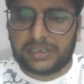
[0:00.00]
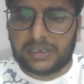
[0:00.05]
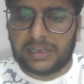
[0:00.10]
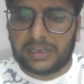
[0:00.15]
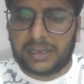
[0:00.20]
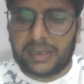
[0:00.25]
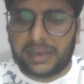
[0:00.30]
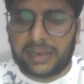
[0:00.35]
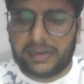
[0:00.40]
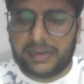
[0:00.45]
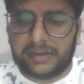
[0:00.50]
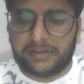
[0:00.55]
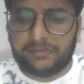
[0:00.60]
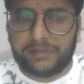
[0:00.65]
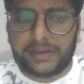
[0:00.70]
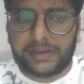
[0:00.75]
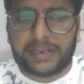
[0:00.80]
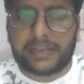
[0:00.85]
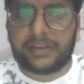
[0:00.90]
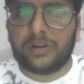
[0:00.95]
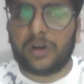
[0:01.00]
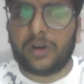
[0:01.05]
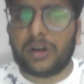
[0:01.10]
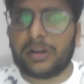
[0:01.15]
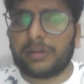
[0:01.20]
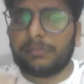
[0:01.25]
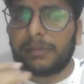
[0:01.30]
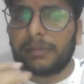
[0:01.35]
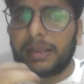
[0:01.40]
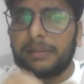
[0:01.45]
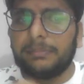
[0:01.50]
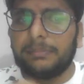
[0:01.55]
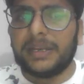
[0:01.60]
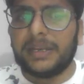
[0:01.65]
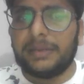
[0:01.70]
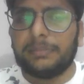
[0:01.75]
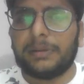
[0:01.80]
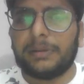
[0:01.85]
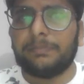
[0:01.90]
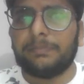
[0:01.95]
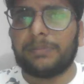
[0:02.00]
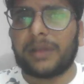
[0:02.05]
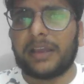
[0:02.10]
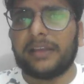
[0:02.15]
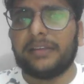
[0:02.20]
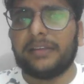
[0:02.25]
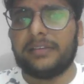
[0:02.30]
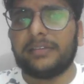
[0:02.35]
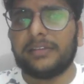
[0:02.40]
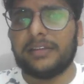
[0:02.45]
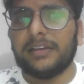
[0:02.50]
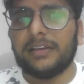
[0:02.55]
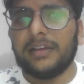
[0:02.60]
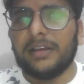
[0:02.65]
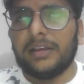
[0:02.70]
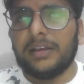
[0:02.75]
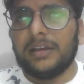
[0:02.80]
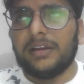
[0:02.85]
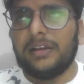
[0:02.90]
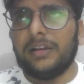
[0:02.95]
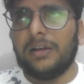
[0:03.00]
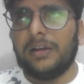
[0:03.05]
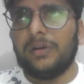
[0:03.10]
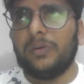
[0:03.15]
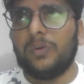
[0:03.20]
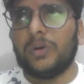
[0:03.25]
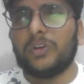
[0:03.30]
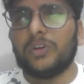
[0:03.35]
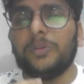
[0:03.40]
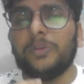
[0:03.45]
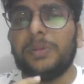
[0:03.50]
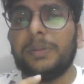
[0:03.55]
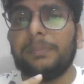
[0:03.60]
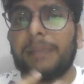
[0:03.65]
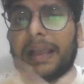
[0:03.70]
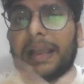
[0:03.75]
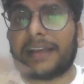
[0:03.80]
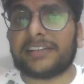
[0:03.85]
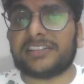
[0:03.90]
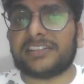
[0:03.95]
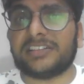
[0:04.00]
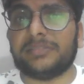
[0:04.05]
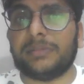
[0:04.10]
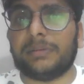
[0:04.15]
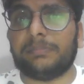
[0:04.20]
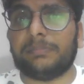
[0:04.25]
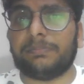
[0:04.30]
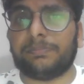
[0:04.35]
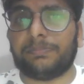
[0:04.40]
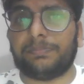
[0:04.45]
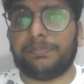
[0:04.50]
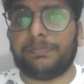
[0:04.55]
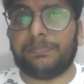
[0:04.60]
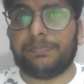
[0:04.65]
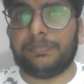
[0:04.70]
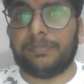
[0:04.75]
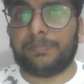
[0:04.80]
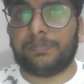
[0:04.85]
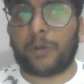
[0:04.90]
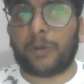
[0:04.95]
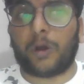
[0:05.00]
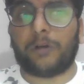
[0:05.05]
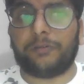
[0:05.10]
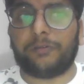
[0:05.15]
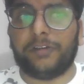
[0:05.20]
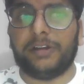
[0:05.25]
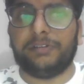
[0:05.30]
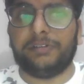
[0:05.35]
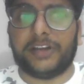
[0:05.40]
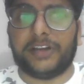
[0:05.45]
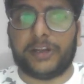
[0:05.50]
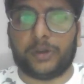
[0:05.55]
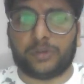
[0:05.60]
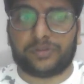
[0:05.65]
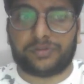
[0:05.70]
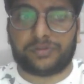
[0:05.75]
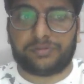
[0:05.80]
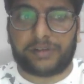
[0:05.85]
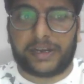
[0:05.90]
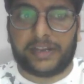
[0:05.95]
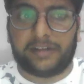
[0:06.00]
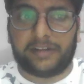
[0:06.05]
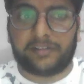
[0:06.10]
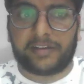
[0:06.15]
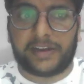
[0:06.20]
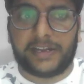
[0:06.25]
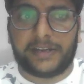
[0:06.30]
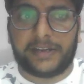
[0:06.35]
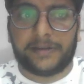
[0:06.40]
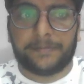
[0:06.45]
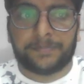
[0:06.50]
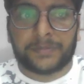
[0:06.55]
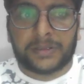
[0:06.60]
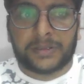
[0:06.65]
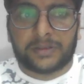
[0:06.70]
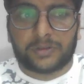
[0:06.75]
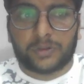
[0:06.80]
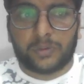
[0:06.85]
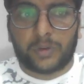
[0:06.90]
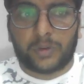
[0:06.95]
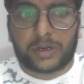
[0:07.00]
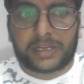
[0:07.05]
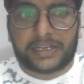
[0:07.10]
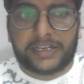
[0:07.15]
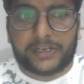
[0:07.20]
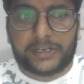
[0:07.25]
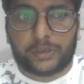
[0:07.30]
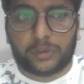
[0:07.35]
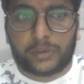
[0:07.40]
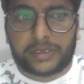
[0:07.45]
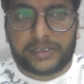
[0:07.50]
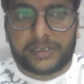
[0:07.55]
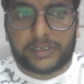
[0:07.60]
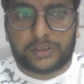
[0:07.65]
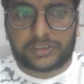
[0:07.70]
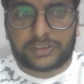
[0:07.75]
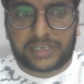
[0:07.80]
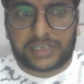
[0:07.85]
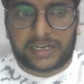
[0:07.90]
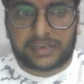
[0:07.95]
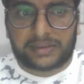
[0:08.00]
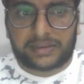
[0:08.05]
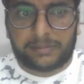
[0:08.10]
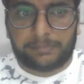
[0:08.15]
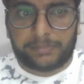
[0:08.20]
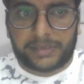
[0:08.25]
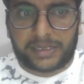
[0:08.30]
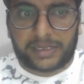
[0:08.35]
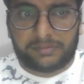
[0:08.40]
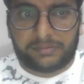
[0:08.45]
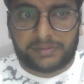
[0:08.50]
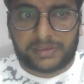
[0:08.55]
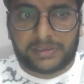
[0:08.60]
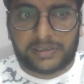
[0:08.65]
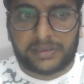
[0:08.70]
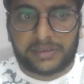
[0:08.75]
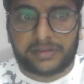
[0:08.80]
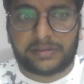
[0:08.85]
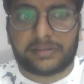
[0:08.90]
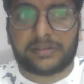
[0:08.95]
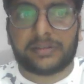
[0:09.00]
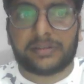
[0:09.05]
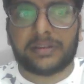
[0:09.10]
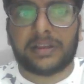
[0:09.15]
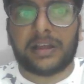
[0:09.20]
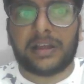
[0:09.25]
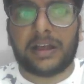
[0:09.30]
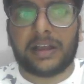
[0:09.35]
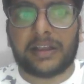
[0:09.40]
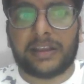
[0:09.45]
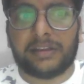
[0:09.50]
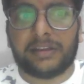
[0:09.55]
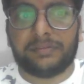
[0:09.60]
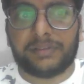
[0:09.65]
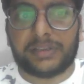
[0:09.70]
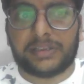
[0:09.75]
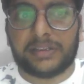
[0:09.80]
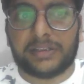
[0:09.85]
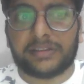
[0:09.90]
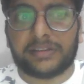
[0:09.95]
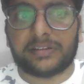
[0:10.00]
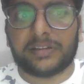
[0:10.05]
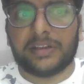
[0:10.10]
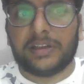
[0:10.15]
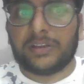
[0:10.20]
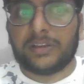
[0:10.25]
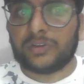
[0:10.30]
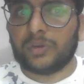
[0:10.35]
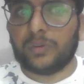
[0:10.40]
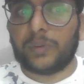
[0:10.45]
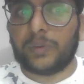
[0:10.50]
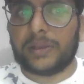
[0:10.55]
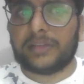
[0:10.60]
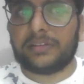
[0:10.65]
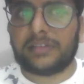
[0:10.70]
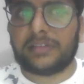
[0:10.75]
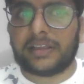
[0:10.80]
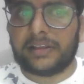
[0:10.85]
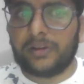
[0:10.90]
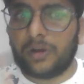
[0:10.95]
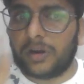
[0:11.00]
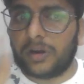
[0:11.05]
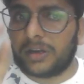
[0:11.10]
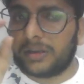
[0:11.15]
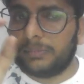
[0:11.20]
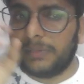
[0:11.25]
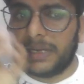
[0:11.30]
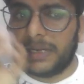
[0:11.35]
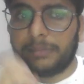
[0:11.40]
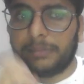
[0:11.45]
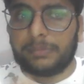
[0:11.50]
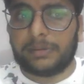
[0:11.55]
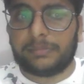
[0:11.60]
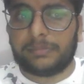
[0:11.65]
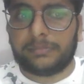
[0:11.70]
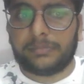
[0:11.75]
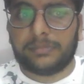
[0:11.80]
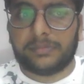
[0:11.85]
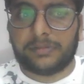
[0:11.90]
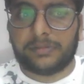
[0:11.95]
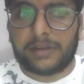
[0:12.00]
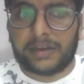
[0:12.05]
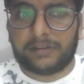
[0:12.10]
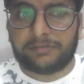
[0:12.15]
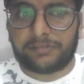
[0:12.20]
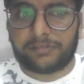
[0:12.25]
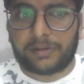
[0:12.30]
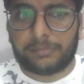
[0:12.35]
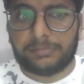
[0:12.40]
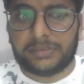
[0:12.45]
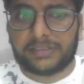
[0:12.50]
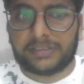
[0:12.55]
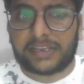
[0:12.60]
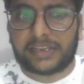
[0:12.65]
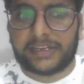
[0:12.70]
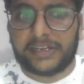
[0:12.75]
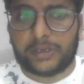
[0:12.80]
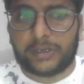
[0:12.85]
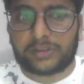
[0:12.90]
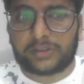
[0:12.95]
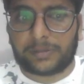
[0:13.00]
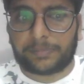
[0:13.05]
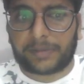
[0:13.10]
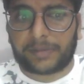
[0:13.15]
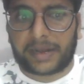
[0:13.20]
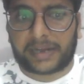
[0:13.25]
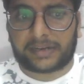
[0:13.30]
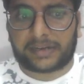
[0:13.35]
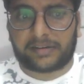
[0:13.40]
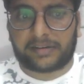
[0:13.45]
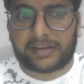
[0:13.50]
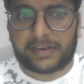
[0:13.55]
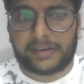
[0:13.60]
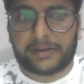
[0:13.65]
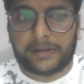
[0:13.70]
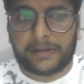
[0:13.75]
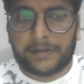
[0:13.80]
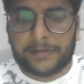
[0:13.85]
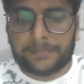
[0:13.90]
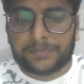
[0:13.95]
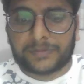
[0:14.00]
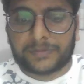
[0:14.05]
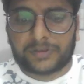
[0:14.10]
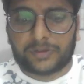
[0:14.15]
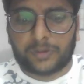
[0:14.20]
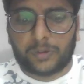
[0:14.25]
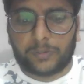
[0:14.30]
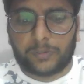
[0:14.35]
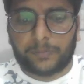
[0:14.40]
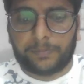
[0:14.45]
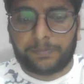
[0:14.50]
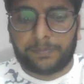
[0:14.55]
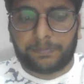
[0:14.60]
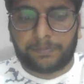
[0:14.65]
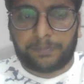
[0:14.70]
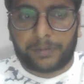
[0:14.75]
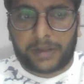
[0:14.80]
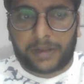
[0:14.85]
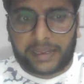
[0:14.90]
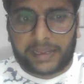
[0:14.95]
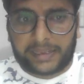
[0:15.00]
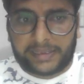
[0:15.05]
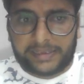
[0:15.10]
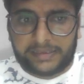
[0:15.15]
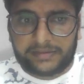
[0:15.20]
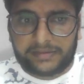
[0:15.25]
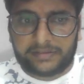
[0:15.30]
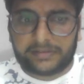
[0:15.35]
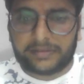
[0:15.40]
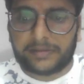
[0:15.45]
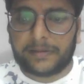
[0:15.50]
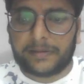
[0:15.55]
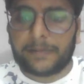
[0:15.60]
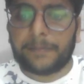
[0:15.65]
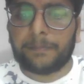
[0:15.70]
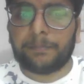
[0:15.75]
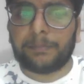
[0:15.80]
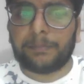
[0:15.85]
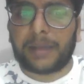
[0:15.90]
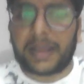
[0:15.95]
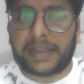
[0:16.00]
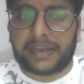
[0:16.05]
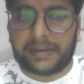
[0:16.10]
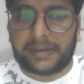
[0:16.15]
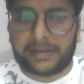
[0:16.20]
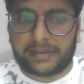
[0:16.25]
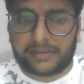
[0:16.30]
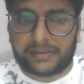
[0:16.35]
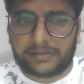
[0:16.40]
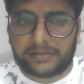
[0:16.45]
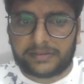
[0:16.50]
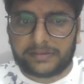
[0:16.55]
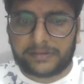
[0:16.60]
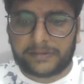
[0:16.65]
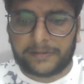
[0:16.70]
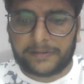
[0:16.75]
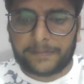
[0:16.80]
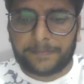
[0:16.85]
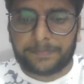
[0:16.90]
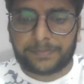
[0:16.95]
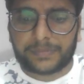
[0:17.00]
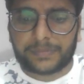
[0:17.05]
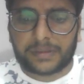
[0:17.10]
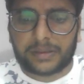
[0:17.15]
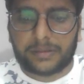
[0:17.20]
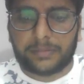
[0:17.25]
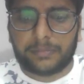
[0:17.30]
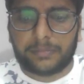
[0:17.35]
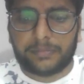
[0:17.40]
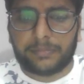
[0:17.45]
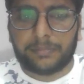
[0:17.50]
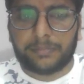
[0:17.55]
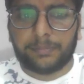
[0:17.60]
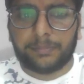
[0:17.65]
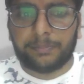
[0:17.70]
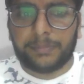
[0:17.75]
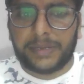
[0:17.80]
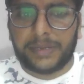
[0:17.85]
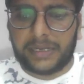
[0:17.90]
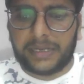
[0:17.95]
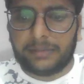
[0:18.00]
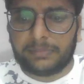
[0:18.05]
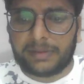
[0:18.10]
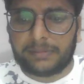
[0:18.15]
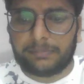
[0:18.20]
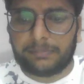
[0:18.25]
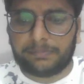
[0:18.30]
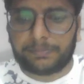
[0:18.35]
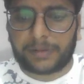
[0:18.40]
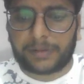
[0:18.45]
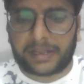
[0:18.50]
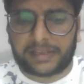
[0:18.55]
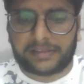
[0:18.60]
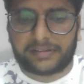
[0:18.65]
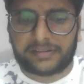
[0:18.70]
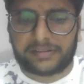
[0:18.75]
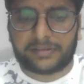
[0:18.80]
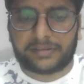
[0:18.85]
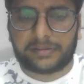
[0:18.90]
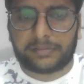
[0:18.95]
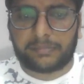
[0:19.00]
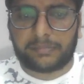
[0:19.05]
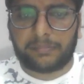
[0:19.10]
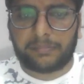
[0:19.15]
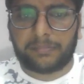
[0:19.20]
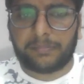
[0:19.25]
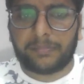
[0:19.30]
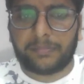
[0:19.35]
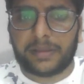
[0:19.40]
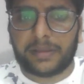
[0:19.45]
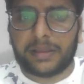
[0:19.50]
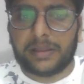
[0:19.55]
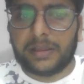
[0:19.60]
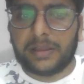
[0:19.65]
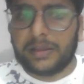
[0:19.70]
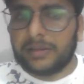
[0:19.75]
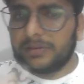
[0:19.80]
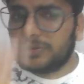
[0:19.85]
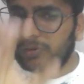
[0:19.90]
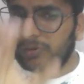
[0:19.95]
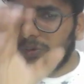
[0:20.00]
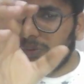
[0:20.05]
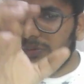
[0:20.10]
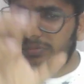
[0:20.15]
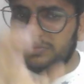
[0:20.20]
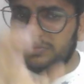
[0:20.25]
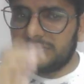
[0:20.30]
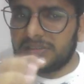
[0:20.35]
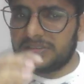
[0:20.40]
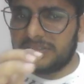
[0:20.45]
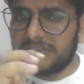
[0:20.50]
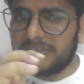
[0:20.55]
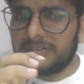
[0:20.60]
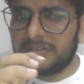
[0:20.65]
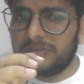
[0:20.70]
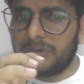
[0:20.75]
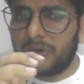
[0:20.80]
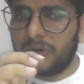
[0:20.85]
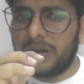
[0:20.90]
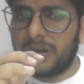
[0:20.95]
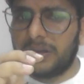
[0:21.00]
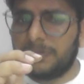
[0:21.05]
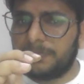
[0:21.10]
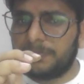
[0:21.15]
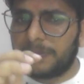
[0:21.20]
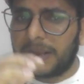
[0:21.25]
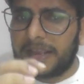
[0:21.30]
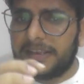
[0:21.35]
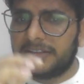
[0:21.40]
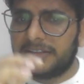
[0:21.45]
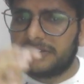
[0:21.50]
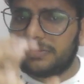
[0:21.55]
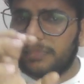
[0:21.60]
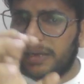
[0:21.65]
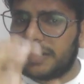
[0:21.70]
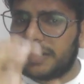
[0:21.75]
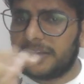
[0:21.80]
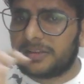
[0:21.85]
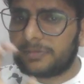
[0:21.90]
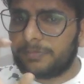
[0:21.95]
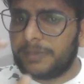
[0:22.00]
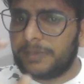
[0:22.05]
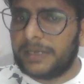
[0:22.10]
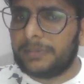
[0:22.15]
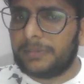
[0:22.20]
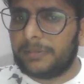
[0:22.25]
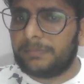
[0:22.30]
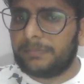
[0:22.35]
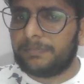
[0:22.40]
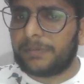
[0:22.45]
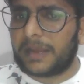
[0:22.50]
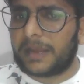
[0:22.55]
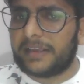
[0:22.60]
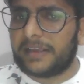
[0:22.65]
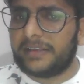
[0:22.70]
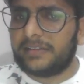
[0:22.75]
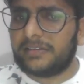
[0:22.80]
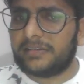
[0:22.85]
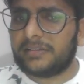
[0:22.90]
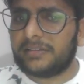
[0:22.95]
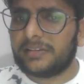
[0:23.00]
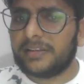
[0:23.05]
And when I got my minimum price, now what would be the maximum profit we need to find, right? So what I need to do, I need to start comparing with this, again with this. So once I got a minimum, and from this I need to subtract, right? So price minus minimum price. So this is what? Price minus minimum price.